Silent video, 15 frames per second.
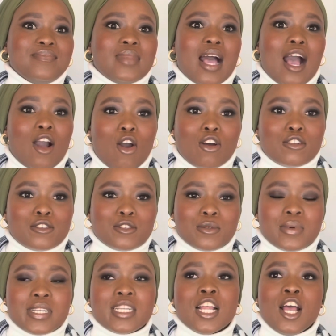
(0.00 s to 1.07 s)
I can't do
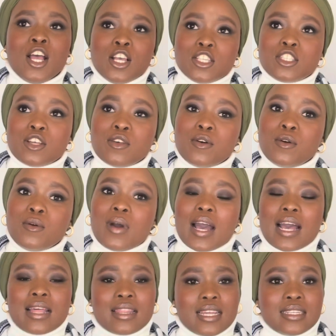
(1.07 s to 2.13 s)
it. So
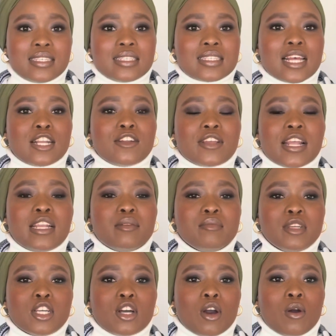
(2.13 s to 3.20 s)
I then decided, okay, let
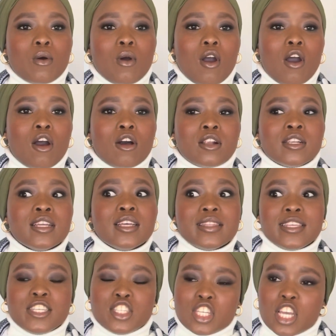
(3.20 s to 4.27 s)
me go on
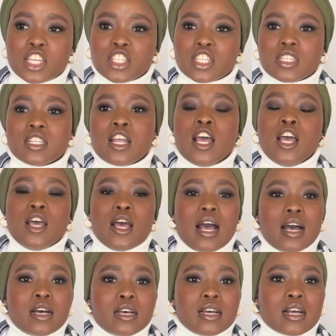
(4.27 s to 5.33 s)
the injection.
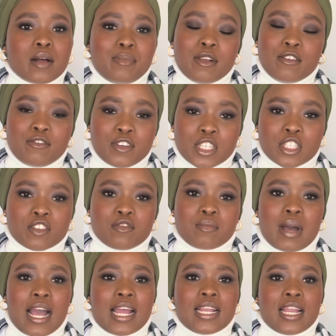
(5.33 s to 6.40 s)
A couple of friends of
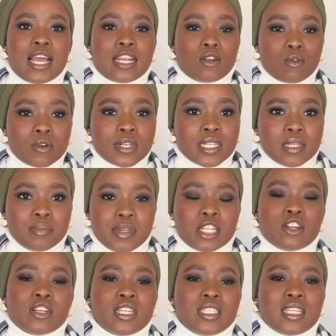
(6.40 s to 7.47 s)
mine had already been
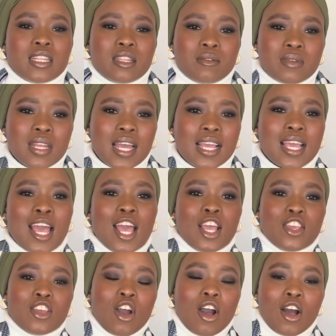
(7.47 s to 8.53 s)
on it, and they were like,
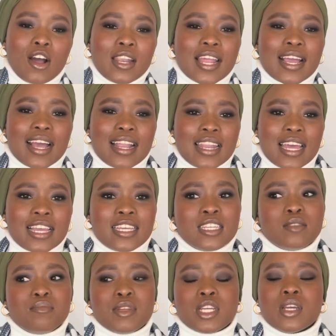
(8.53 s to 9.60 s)
yeah, like, I like
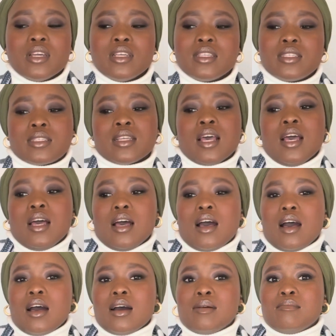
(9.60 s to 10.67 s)
it because
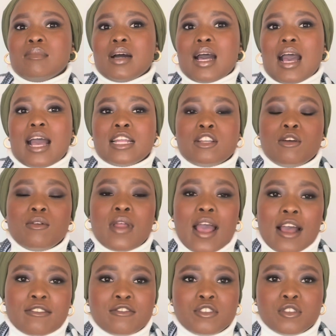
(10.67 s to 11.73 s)
I don't
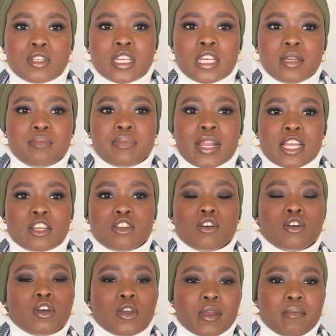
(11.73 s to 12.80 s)
have to keep like,
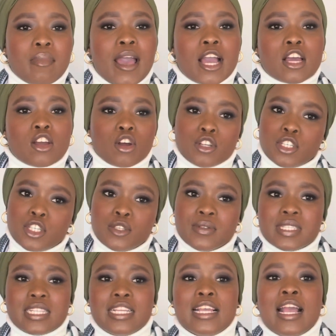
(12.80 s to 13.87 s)
going back
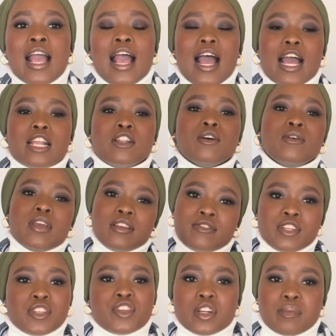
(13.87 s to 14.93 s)
continuously. I know
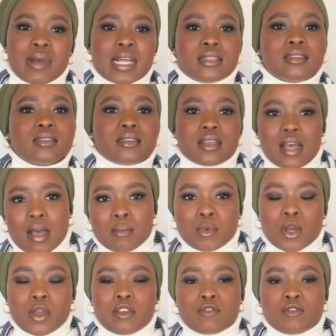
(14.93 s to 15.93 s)
every 3 months I'm going